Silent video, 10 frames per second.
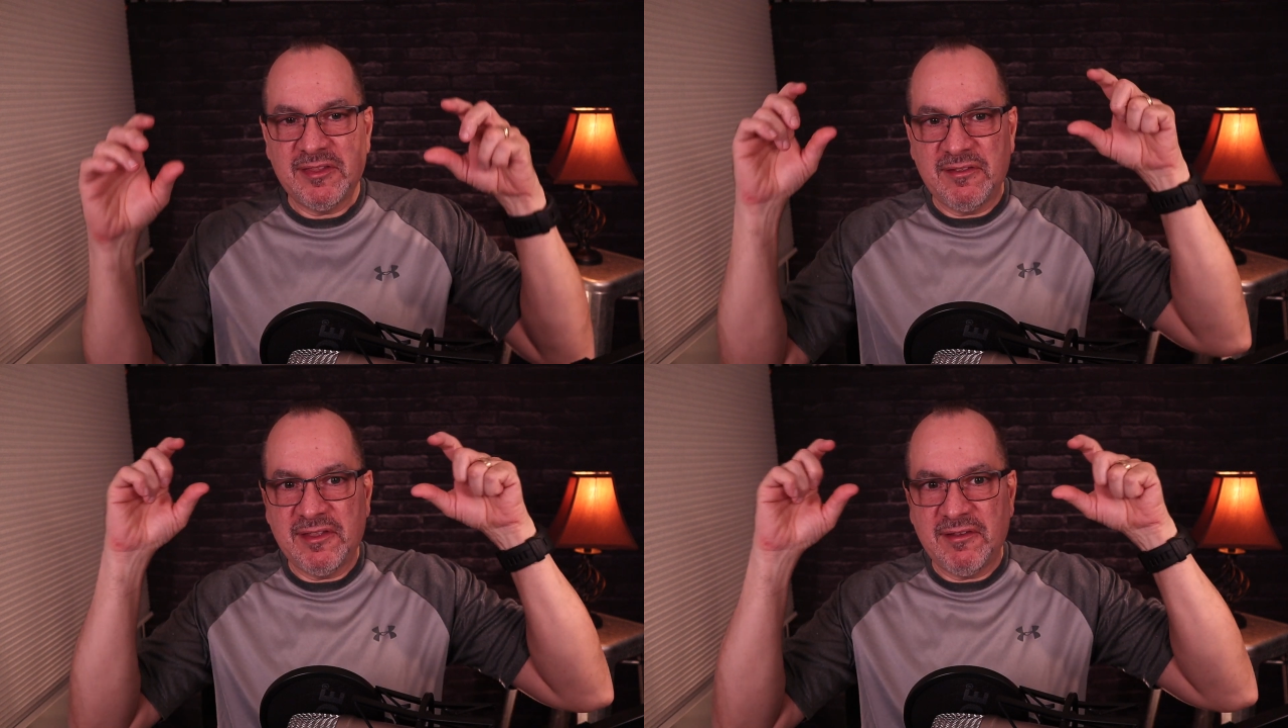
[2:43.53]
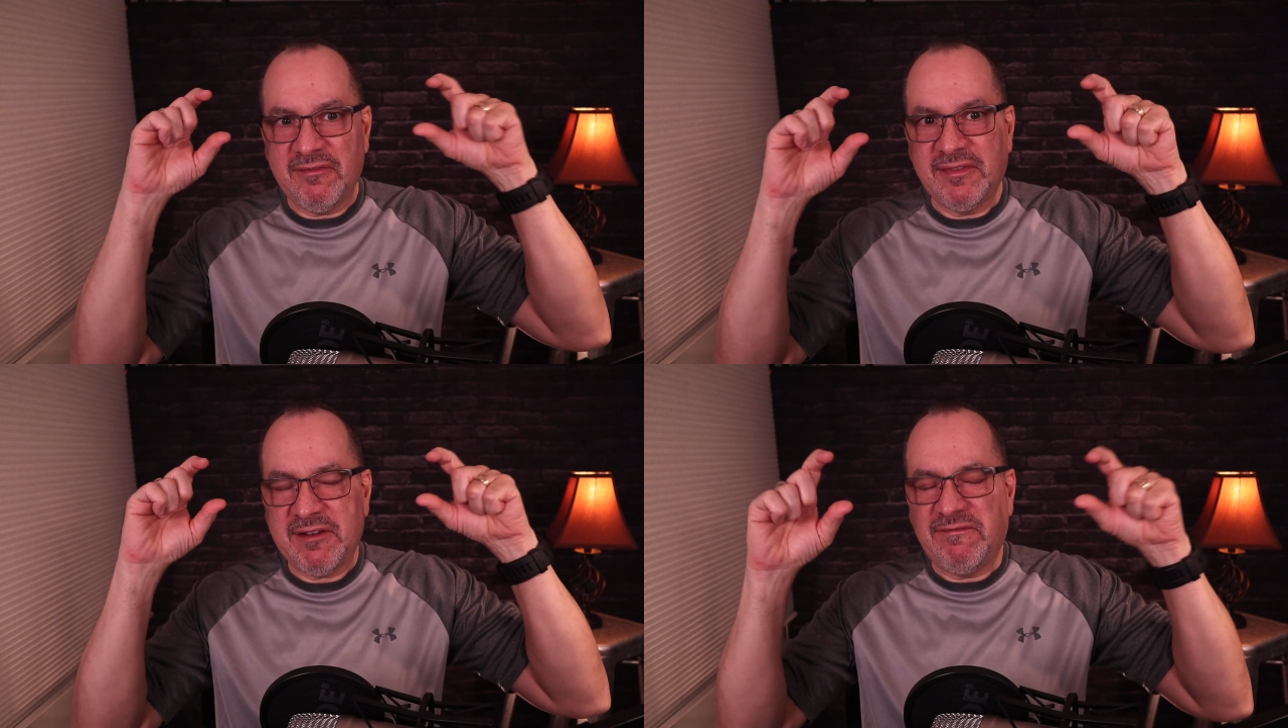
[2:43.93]
the,
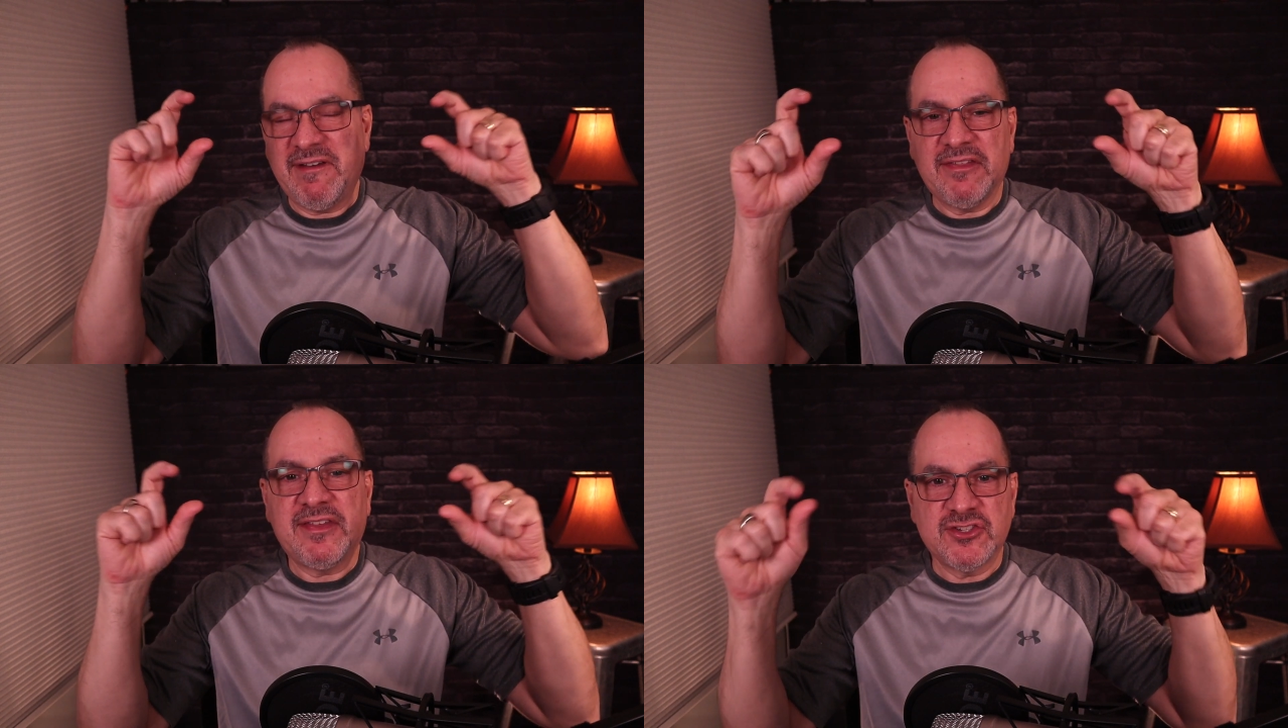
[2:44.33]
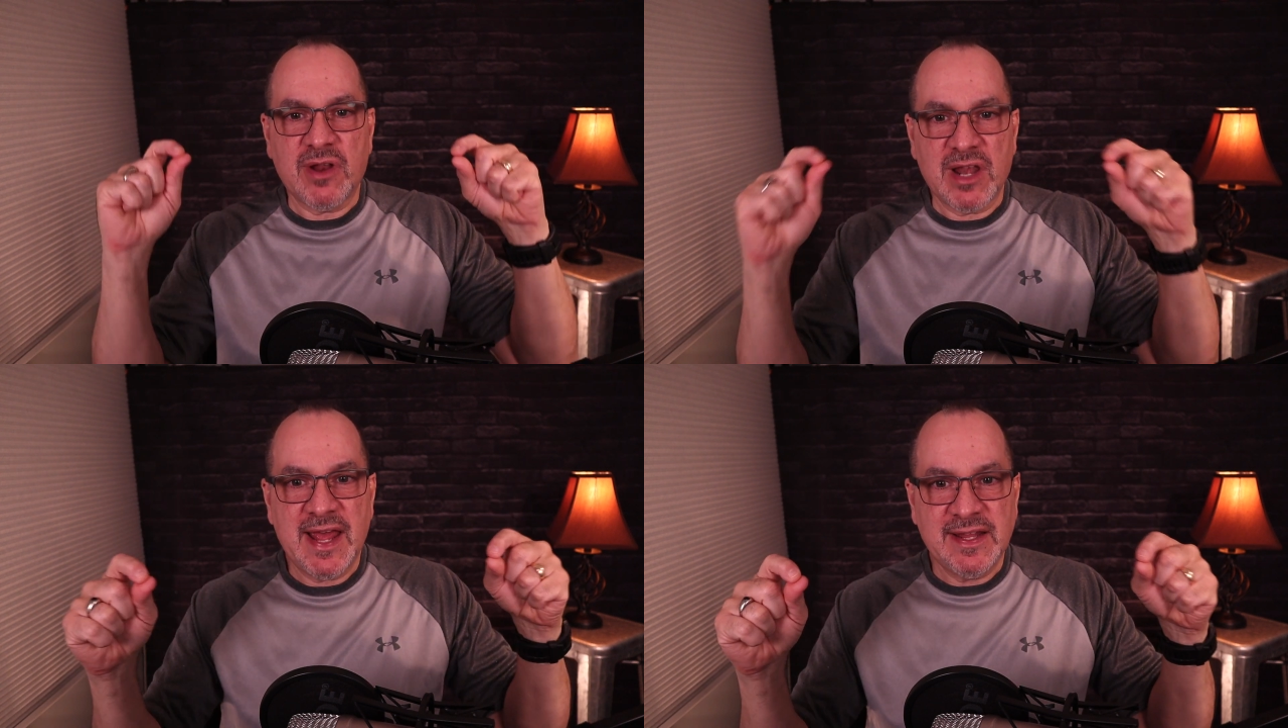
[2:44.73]
that faith is
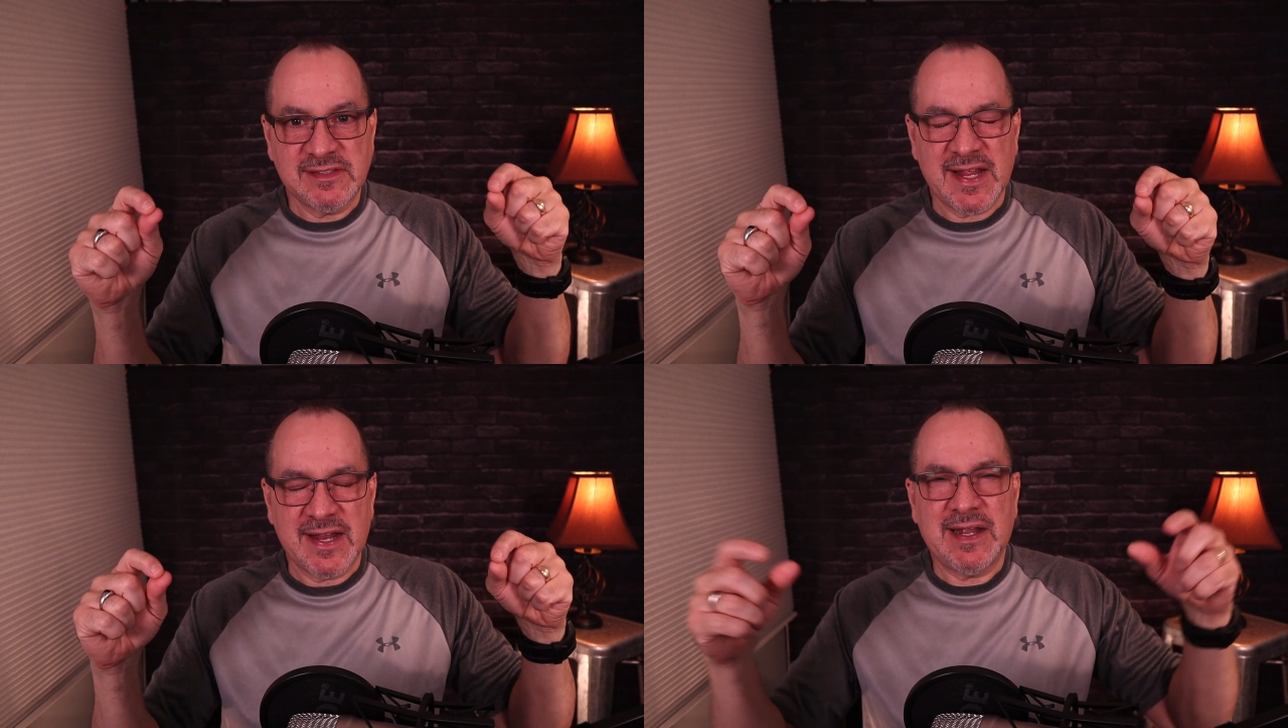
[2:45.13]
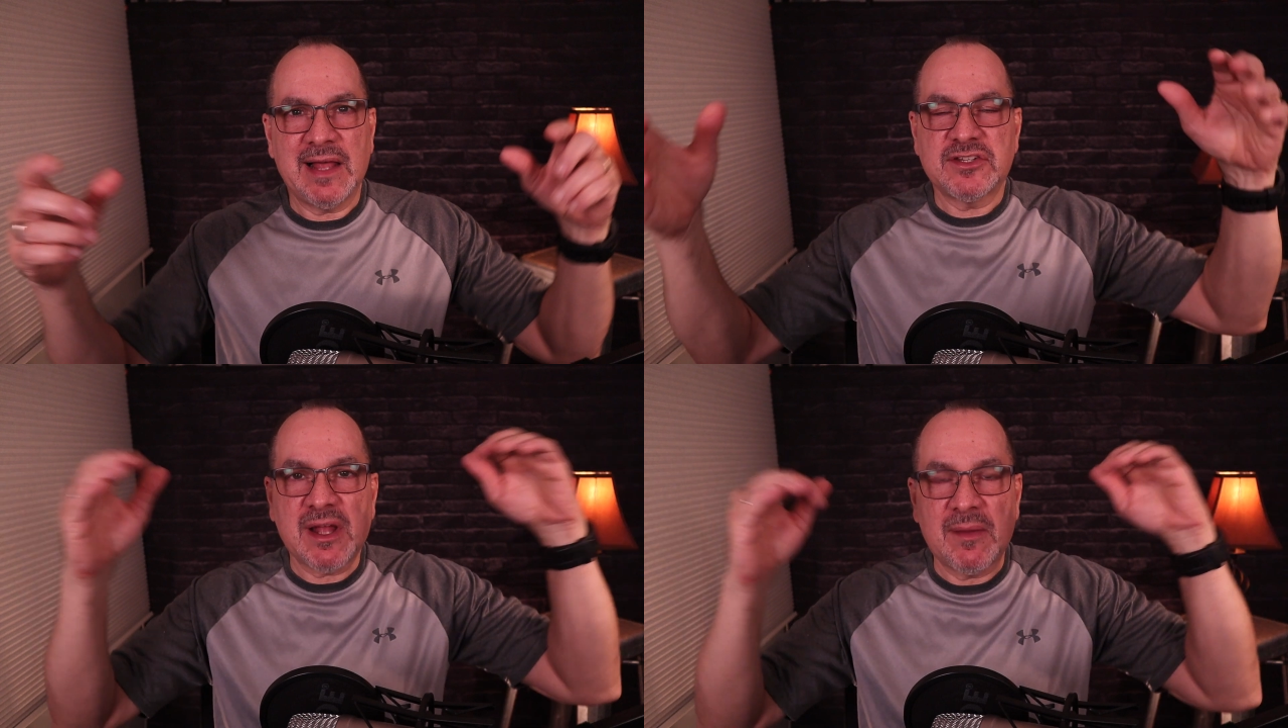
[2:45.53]
your lens and
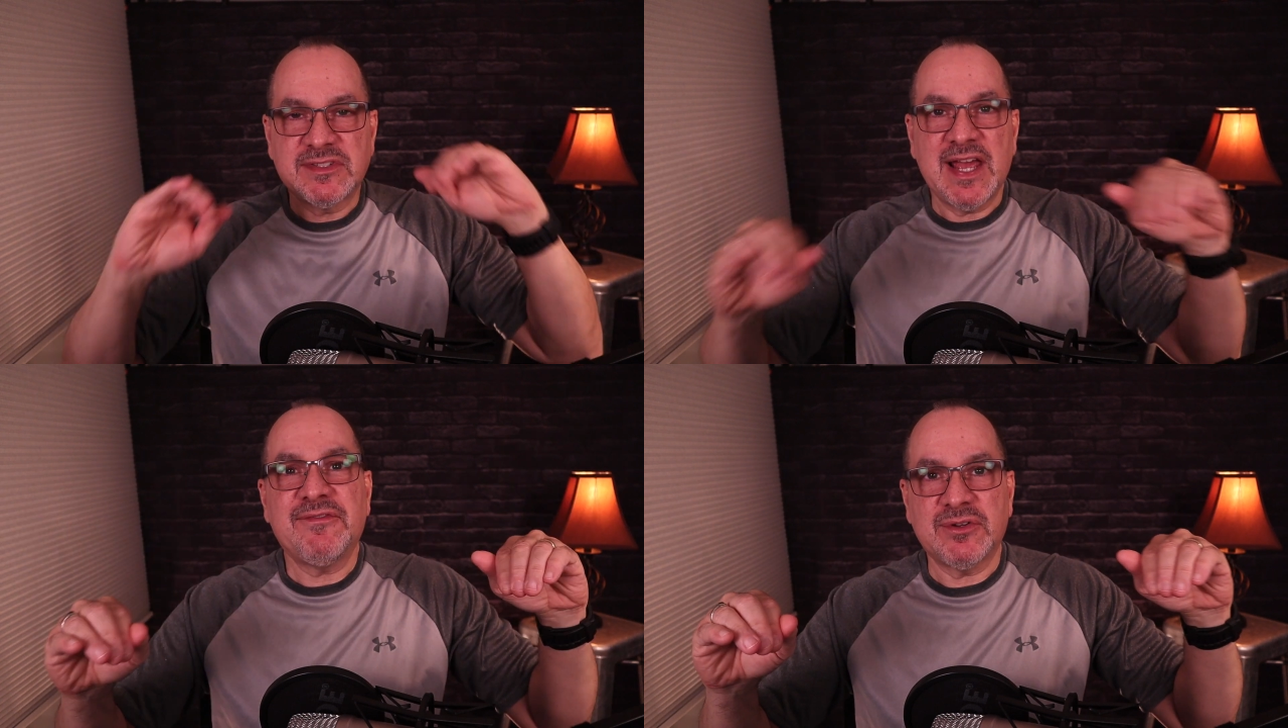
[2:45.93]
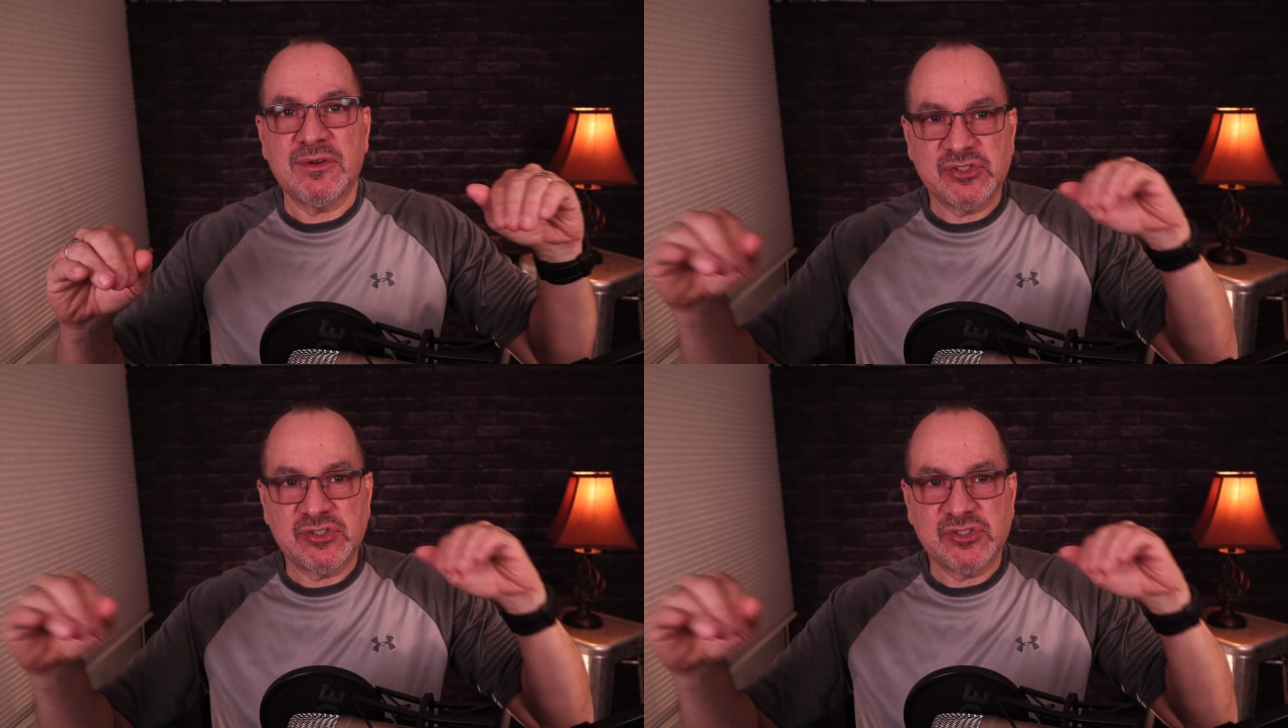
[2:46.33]
knowledge comes after.